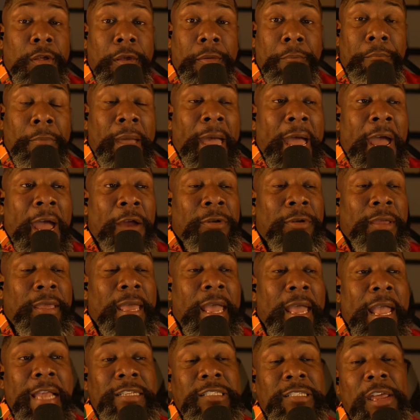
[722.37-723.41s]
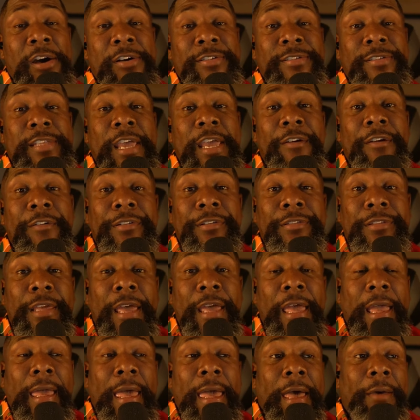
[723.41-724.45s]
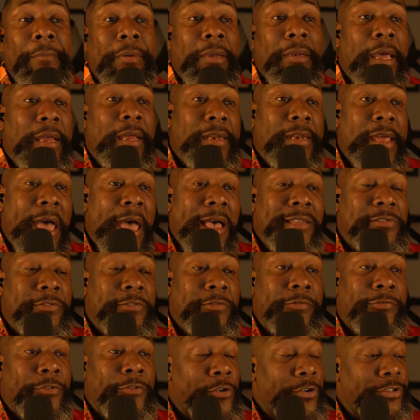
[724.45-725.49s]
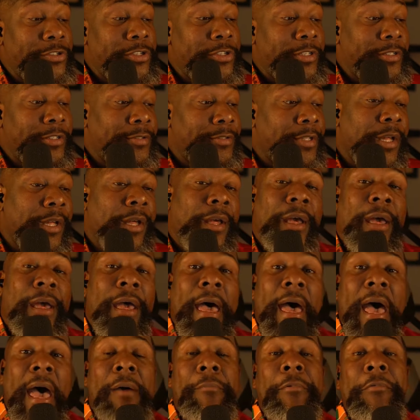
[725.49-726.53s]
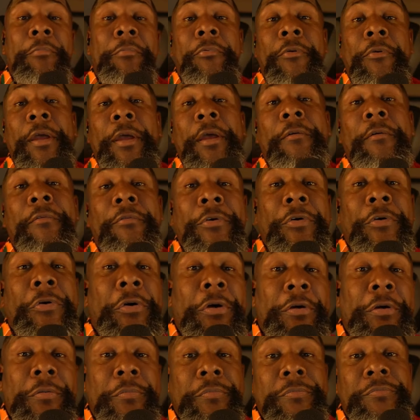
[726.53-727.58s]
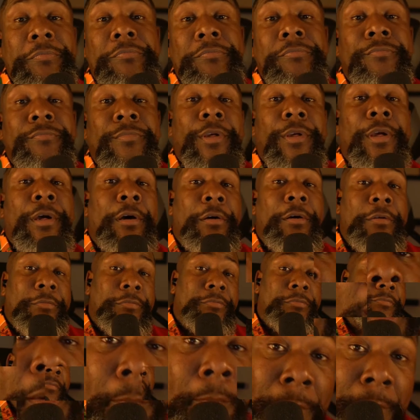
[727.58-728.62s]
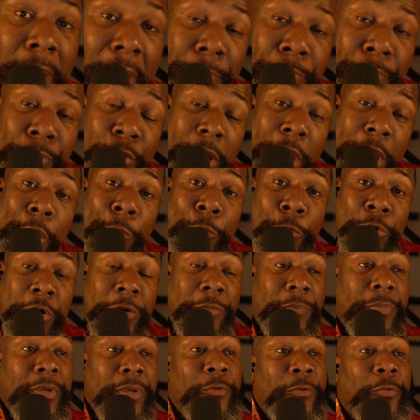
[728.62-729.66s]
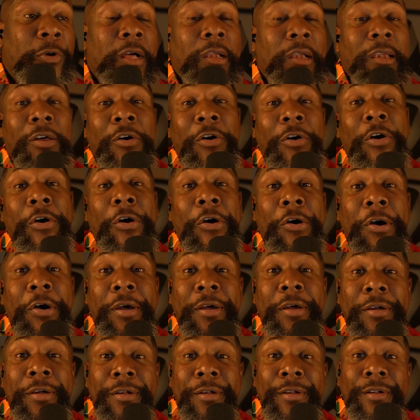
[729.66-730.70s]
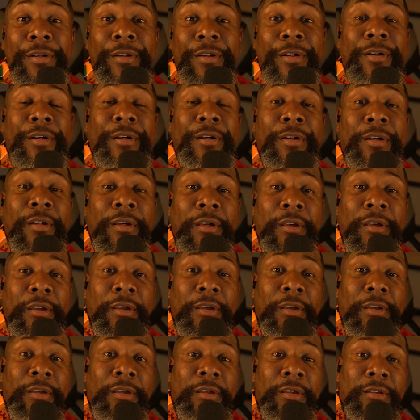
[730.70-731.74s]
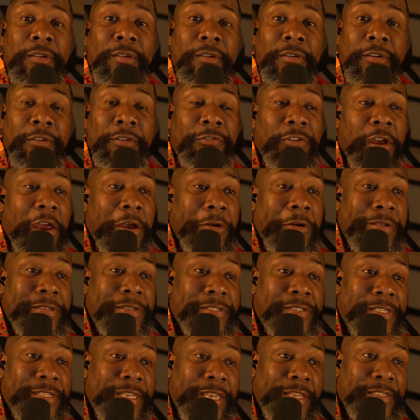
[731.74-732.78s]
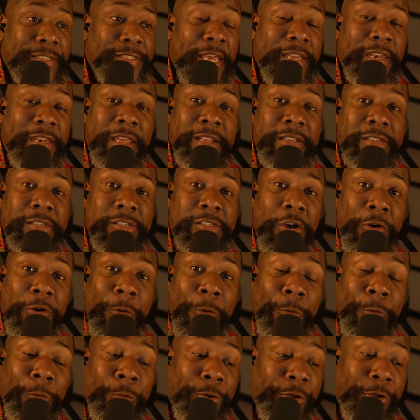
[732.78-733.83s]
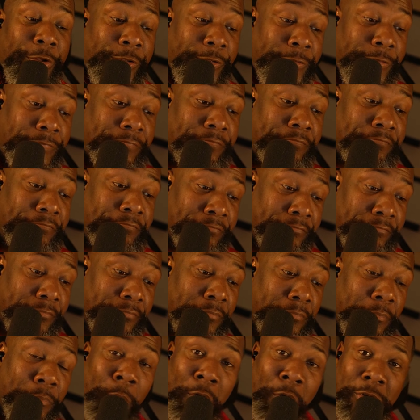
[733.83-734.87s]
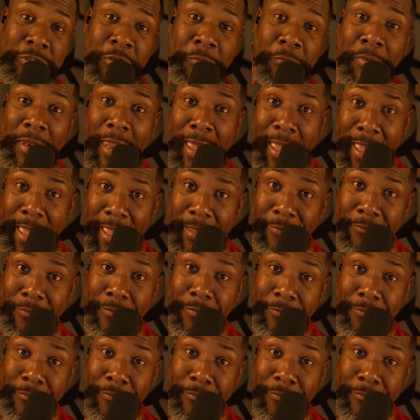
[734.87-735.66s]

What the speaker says: Myron Gaines lost everything. I'll be like, that's unfortunate. I'll be praying for him. Yeah. My prayer would be, well, Lord, the very seeds that they sold, multiply.